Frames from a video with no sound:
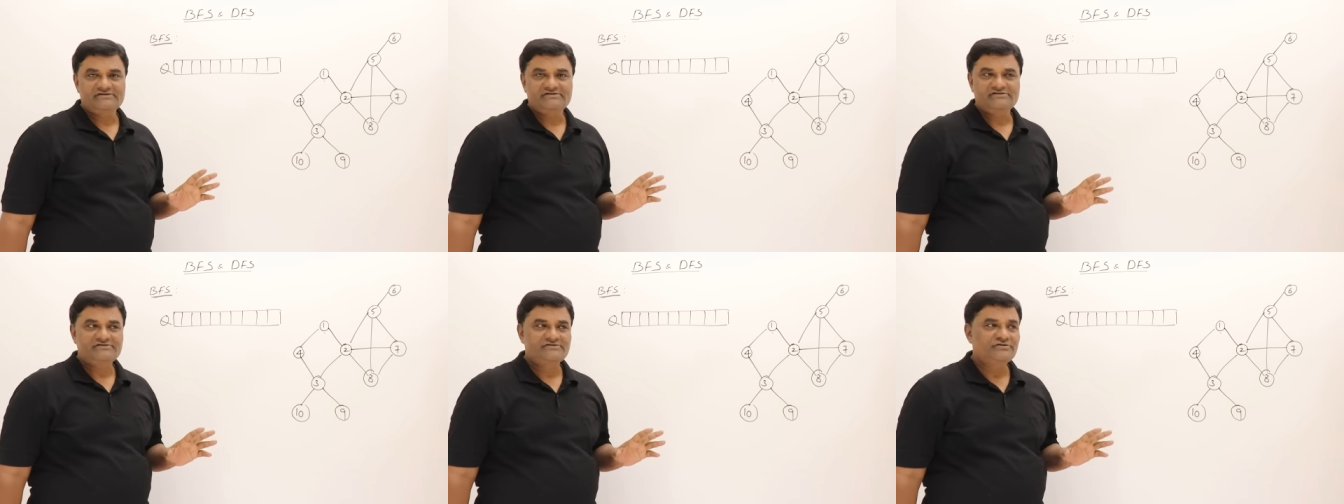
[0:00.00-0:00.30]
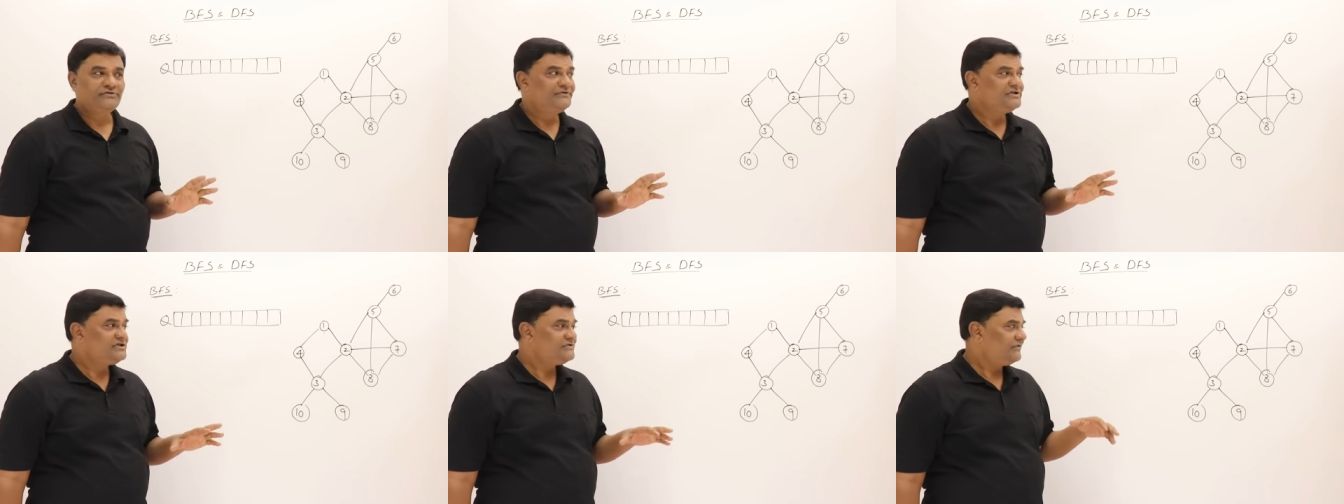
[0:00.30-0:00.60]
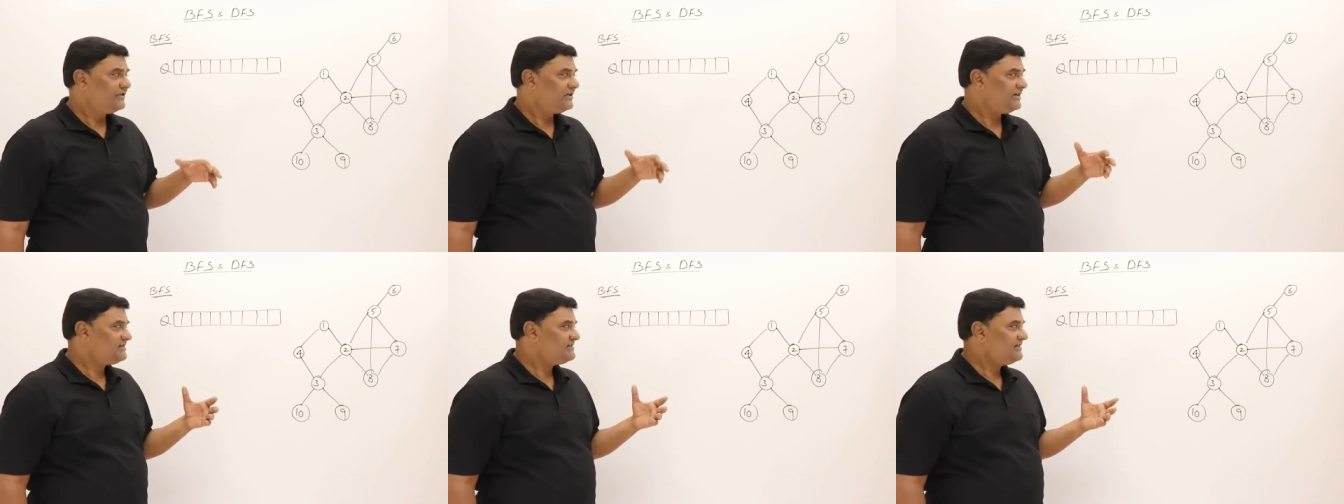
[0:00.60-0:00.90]
So which
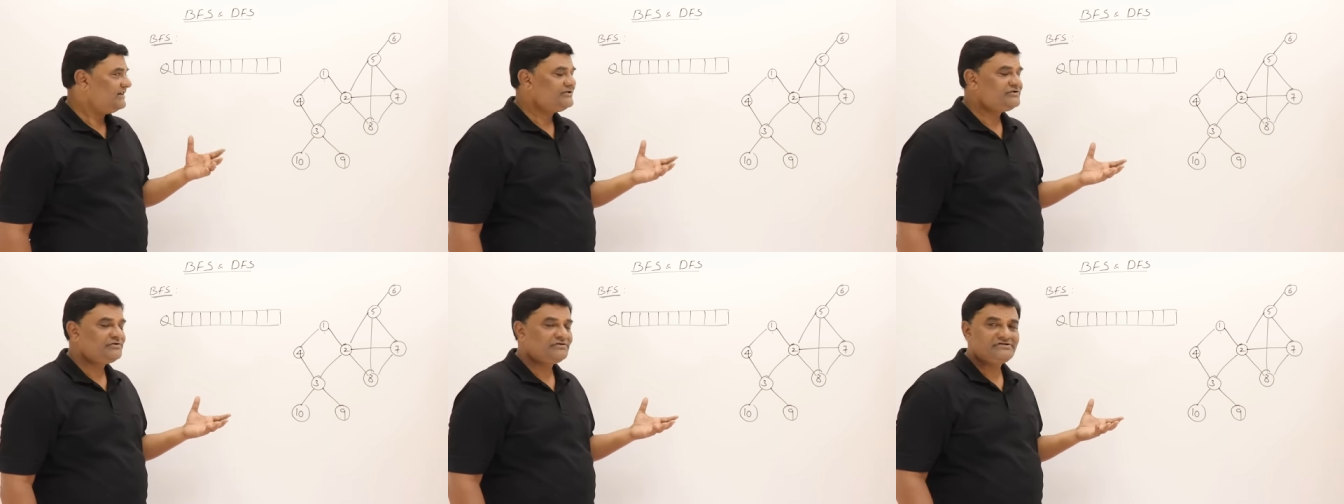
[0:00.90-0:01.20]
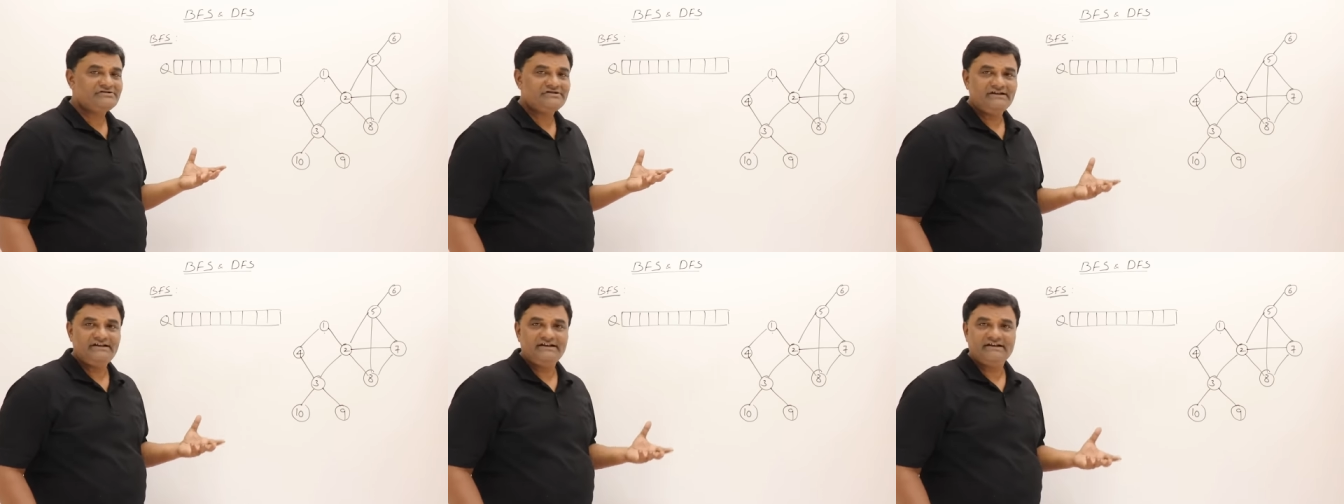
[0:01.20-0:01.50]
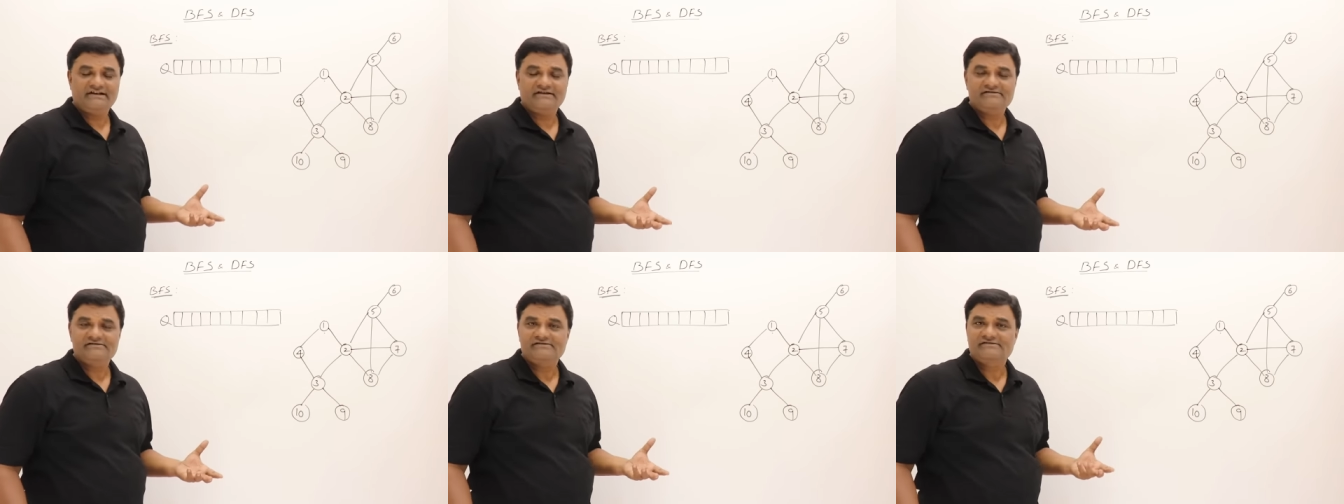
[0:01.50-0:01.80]
vertex I should
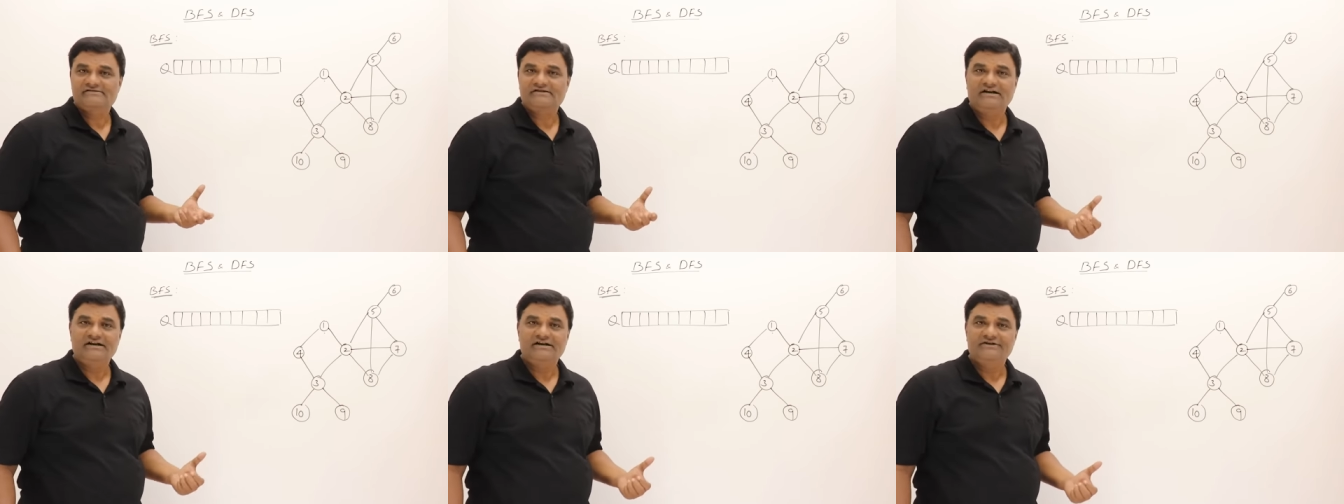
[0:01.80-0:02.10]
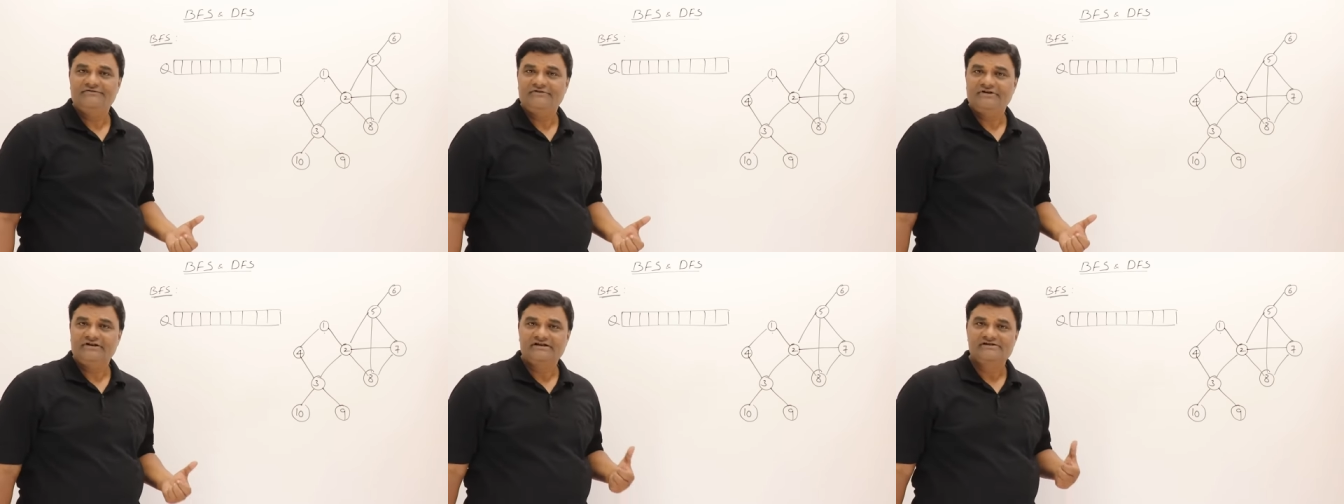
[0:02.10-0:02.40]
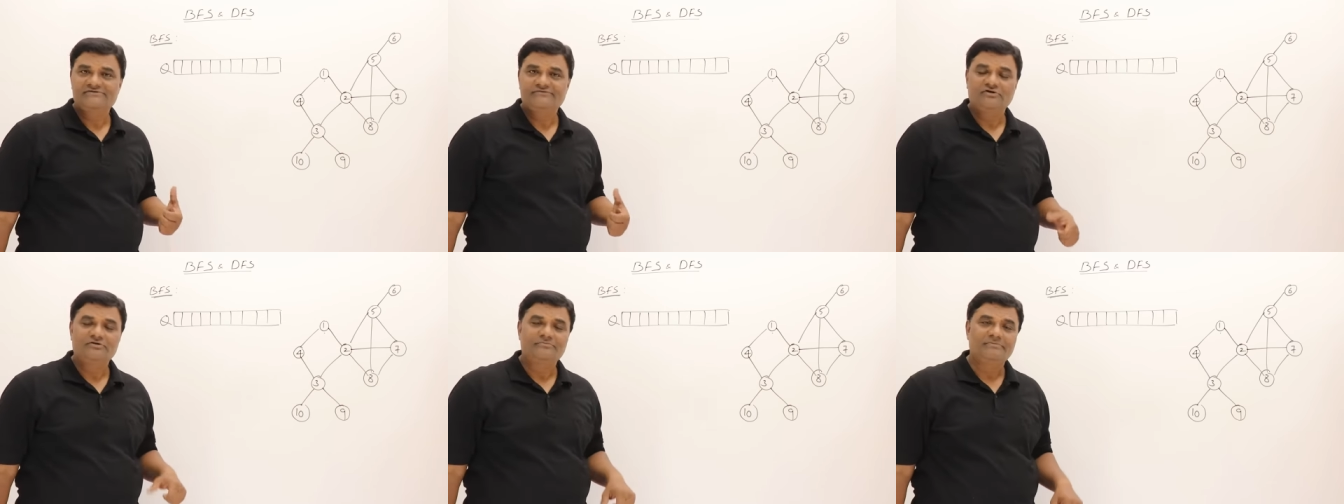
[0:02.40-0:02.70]
select as a starting
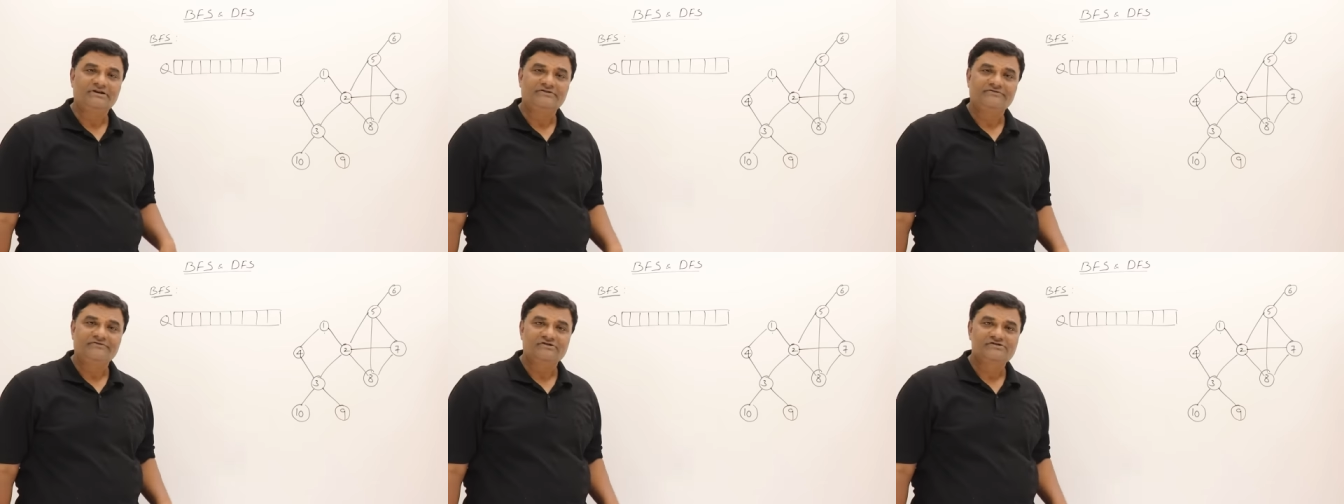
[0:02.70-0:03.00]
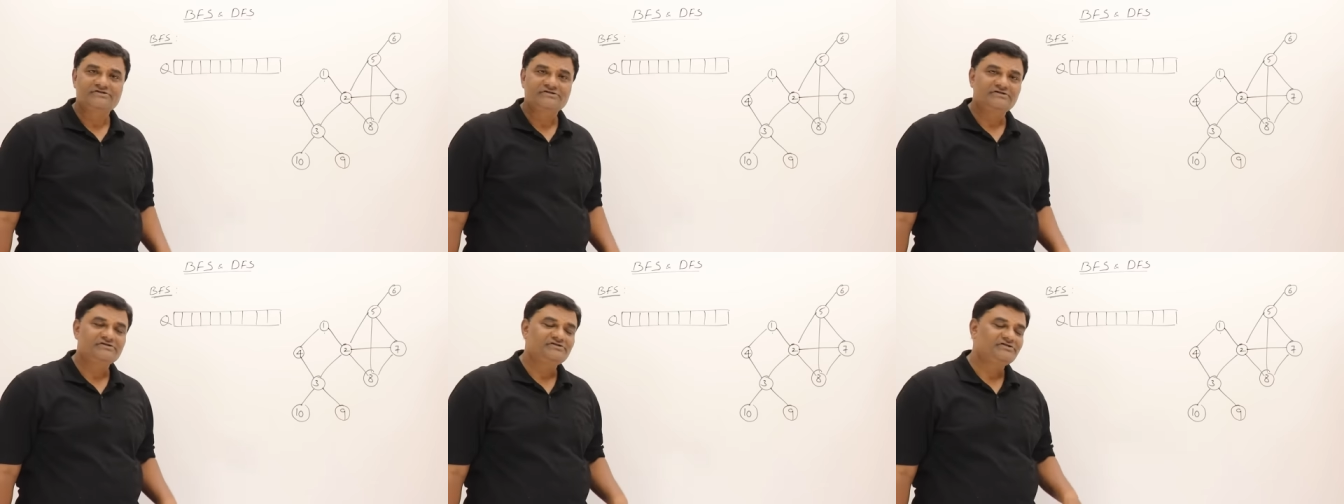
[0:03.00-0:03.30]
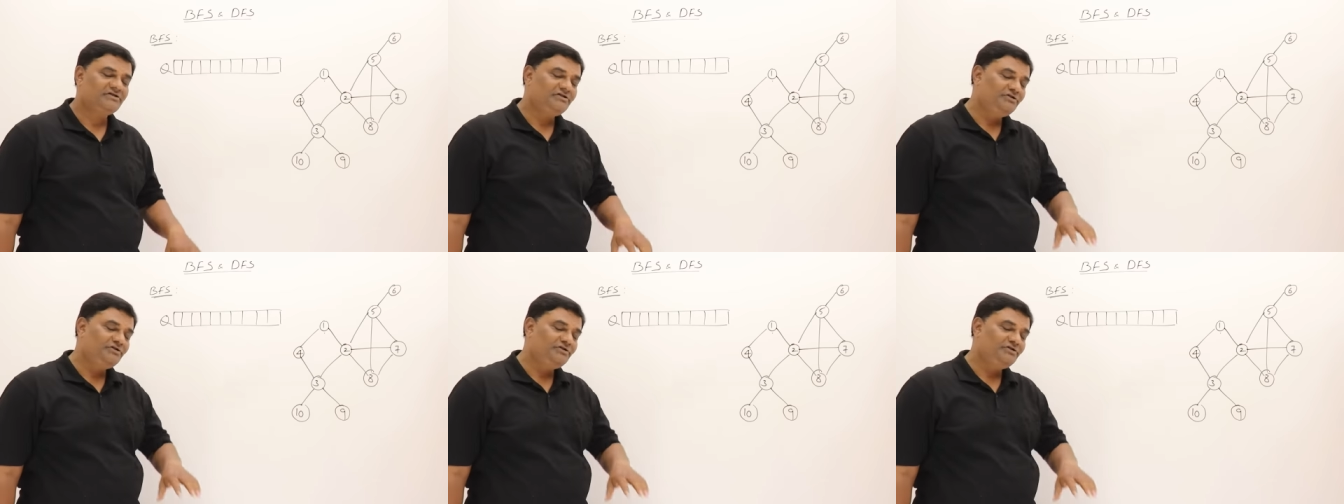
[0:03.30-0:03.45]
vertex for breadth first search?